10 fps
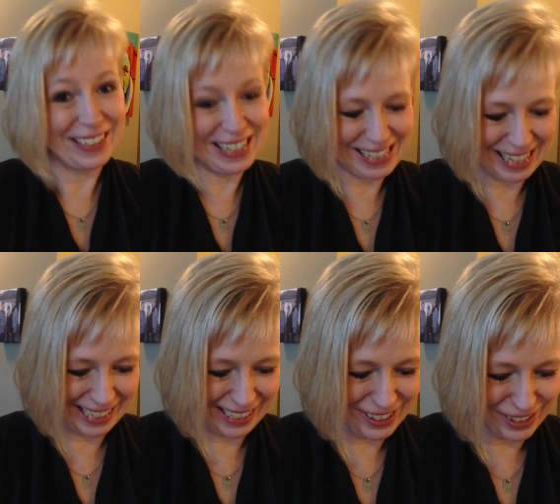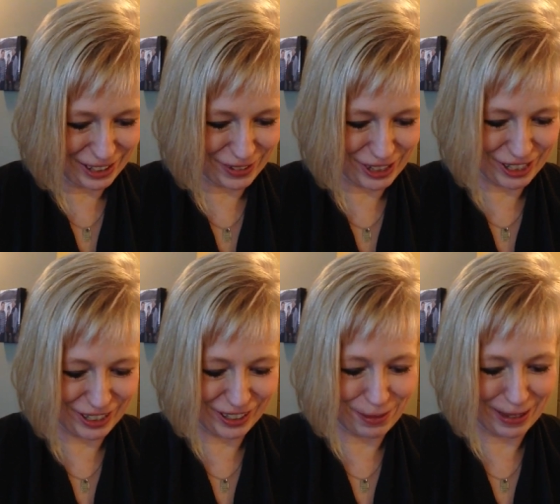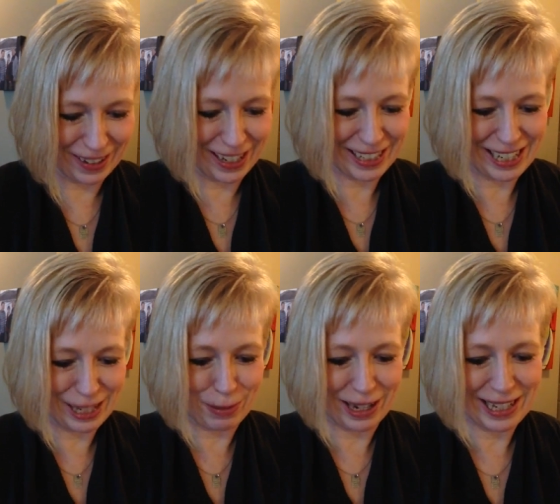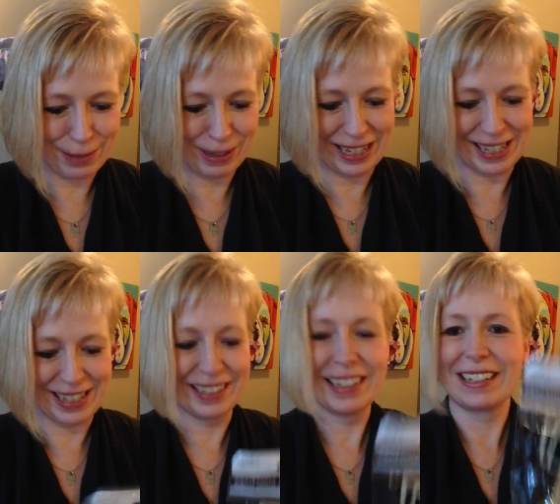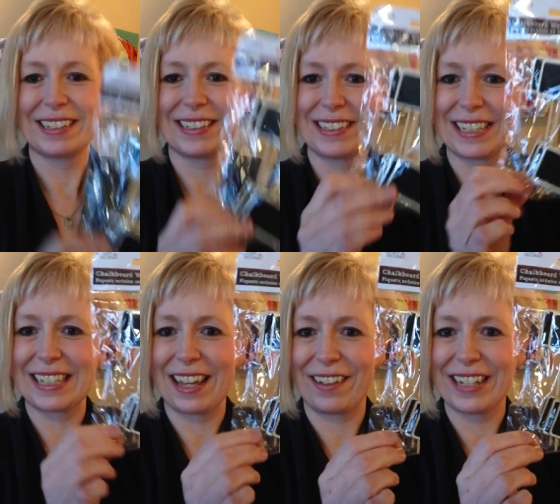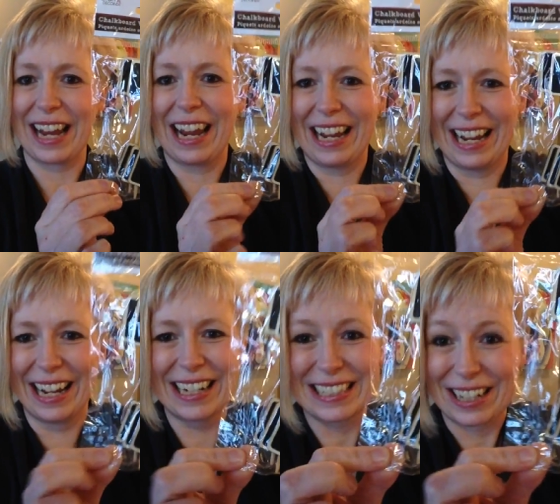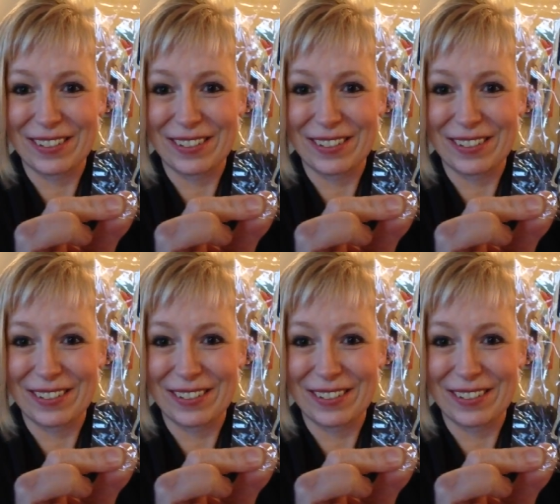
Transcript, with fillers: Goodies I can use for sure. Oh my gosh, I just bought some of these just the other day because